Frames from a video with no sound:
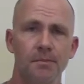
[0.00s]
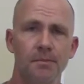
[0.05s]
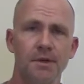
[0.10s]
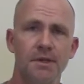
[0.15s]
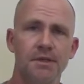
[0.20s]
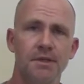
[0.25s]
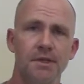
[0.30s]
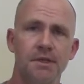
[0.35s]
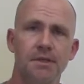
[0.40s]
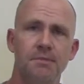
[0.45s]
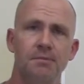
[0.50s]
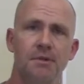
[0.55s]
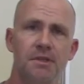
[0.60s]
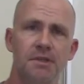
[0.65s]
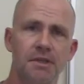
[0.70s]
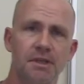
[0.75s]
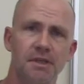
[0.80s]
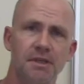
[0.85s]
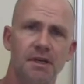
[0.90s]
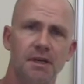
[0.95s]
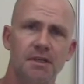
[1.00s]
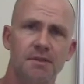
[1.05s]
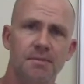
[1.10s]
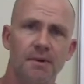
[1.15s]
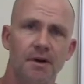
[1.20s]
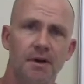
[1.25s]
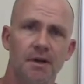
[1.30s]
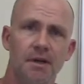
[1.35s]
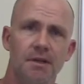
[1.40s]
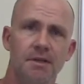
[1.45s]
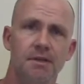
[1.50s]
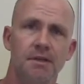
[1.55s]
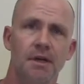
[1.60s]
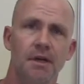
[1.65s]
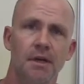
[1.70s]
business experience.